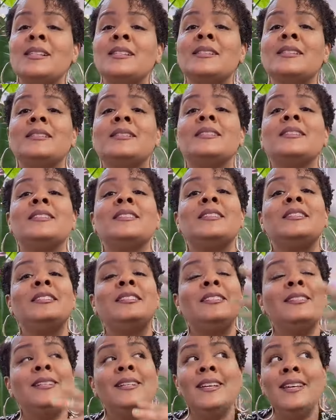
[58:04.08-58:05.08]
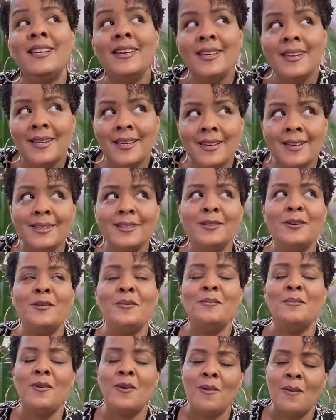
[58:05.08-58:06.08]
is a
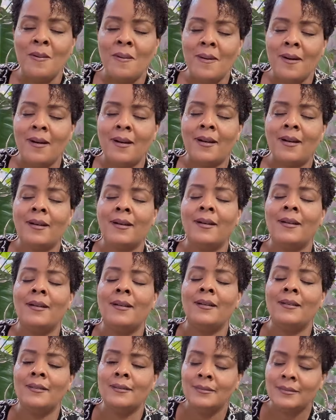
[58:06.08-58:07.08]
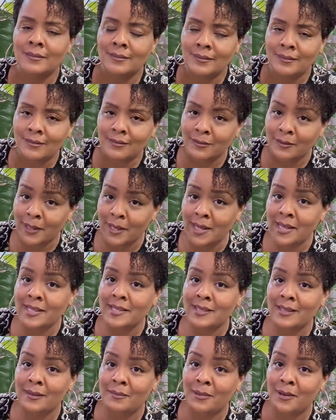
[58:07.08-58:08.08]
little more
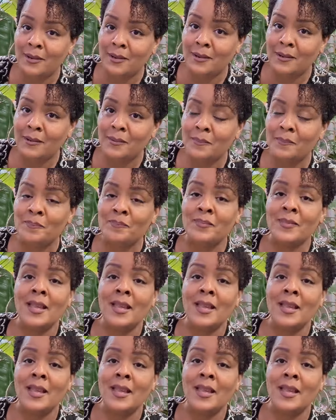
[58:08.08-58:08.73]
reasonable